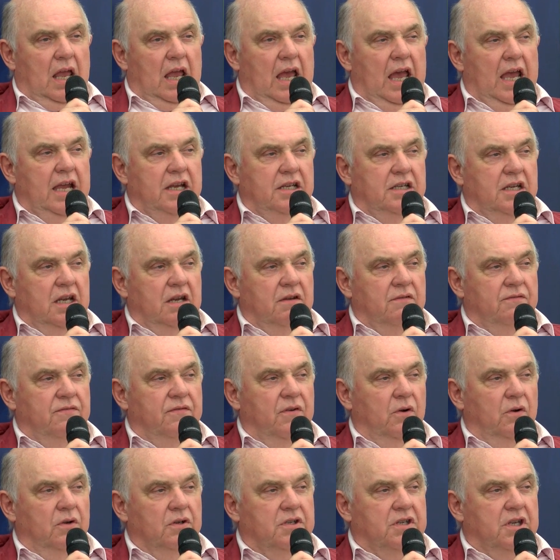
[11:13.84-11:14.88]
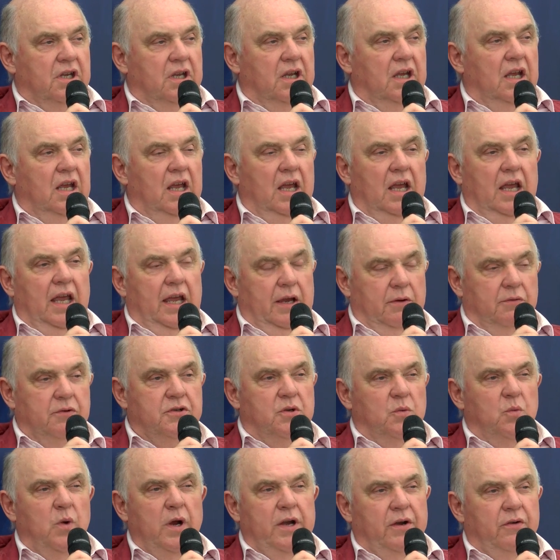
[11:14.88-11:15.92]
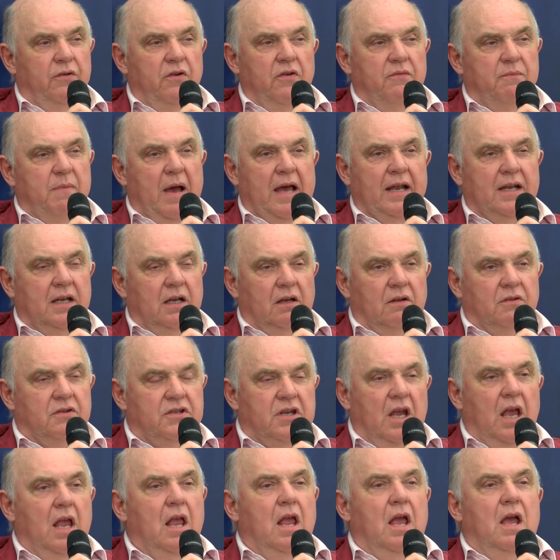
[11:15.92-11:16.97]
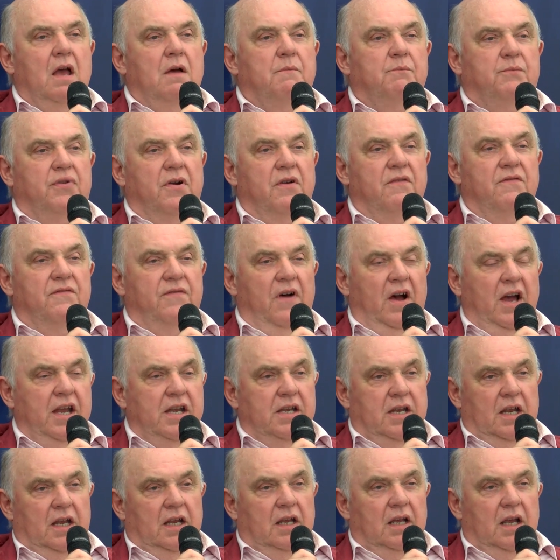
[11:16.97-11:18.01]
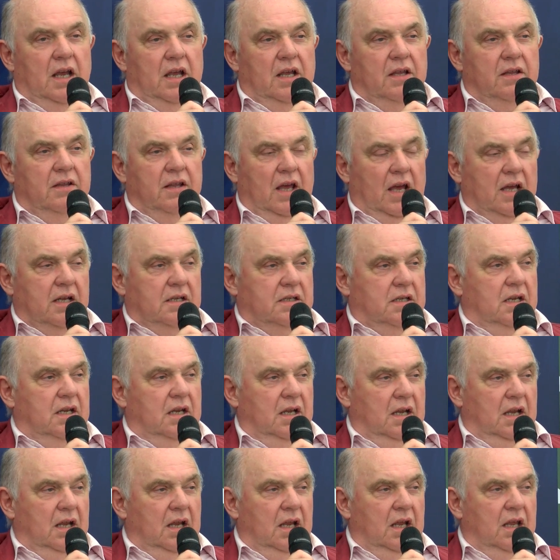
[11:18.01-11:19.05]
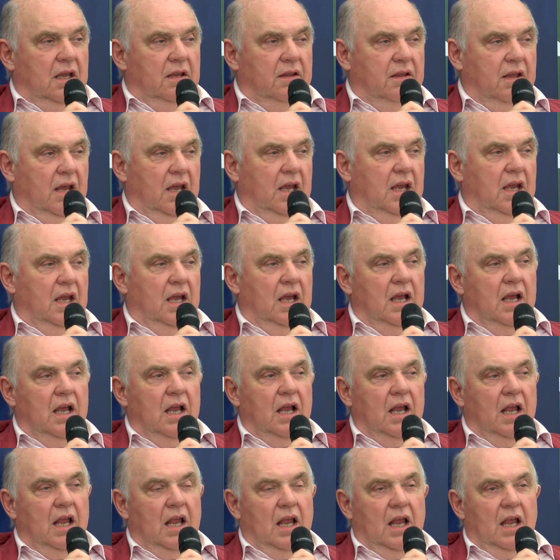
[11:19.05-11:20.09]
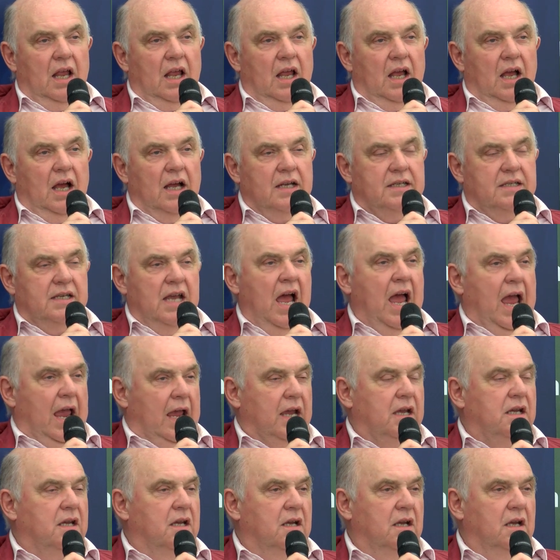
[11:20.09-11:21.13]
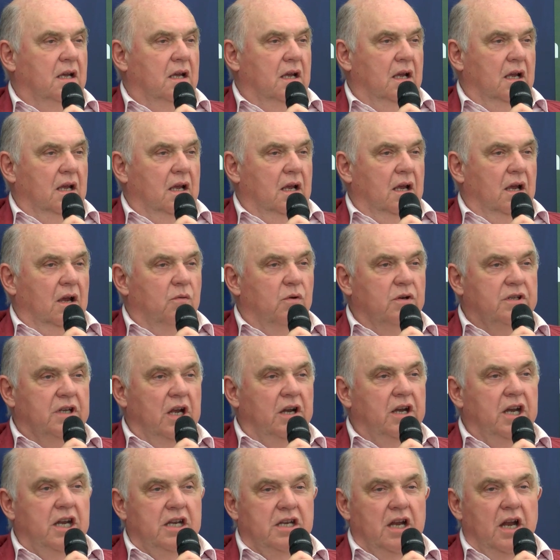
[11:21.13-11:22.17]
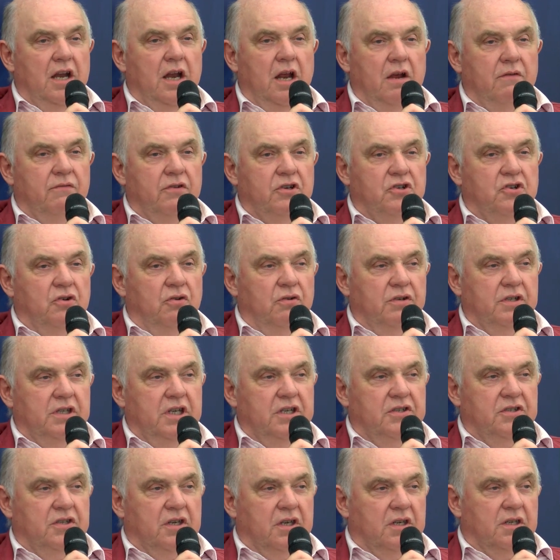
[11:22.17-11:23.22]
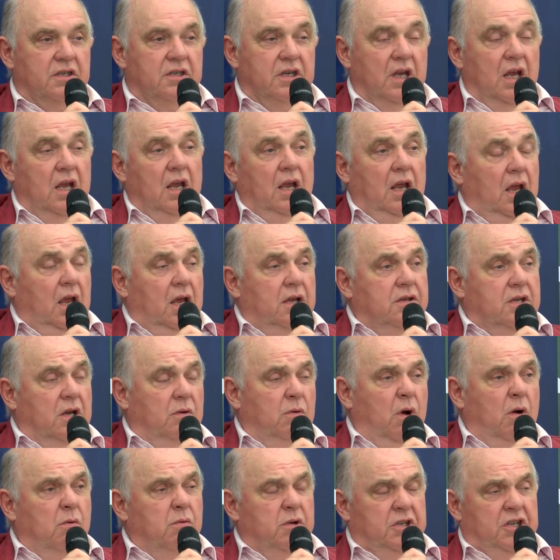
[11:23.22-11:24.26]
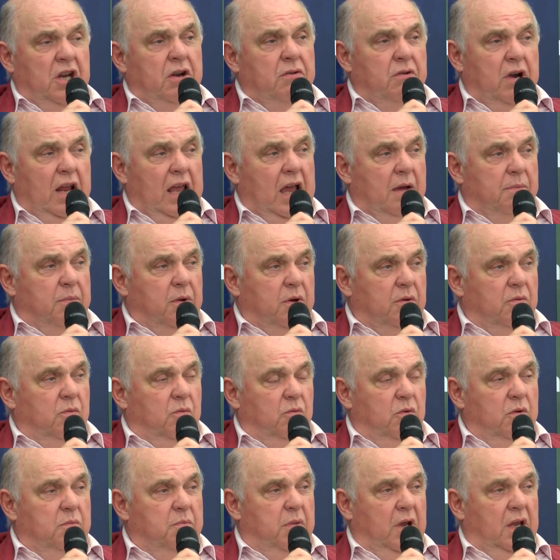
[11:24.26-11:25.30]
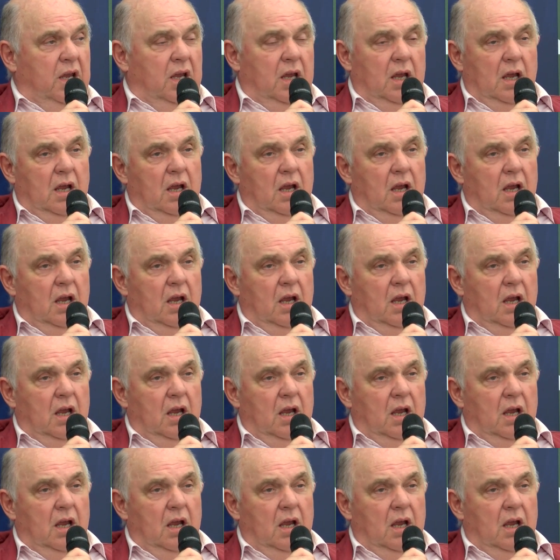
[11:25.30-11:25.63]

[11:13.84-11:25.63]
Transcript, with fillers: 1840, it was the winner of battles, providing that the attack was only done over a short distance. So what would generally happen would be